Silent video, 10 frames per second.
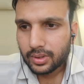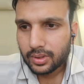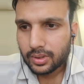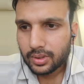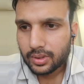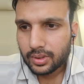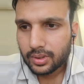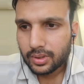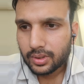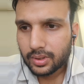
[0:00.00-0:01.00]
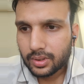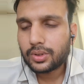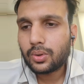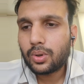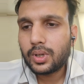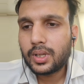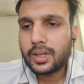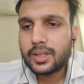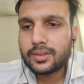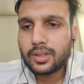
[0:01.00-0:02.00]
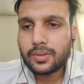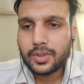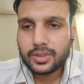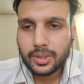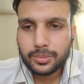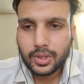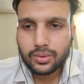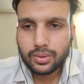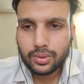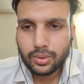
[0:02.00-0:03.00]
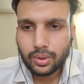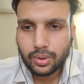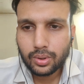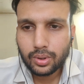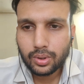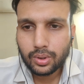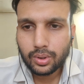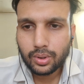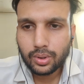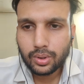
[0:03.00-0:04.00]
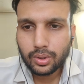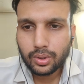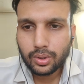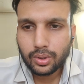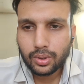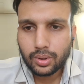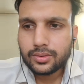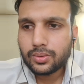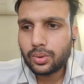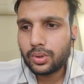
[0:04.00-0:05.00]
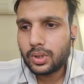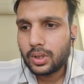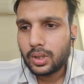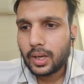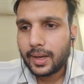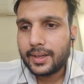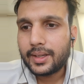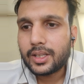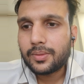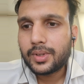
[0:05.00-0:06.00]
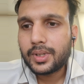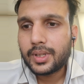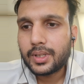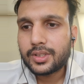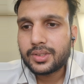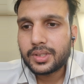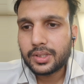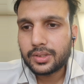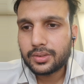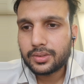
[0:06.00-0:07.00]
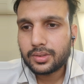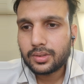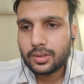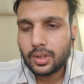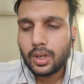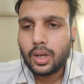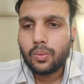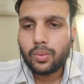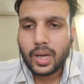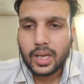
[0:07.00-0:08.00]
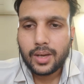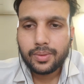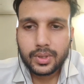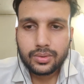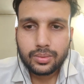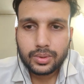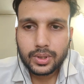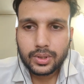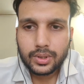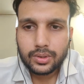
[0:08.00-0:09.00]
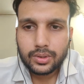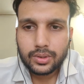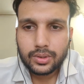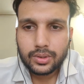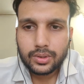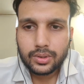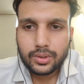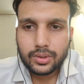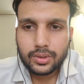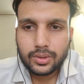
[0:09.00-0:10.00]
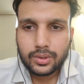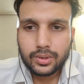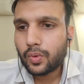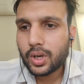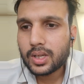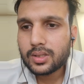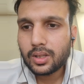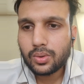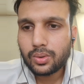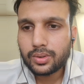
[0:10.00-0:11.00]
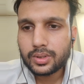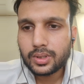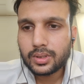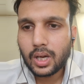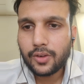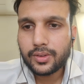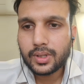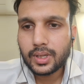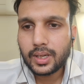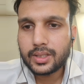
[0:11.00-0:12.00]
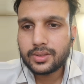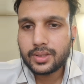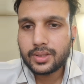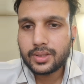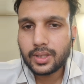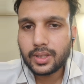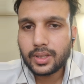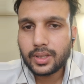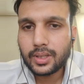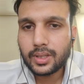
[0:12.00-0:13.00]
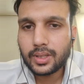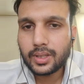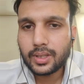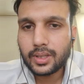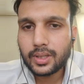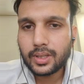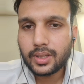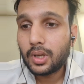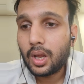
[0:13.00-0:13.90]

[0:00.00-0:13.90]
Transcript: Only deserving subjects should go in for high school and intermediate stages, while every student should be diverted to vocational courses after 8th standard. Very nice.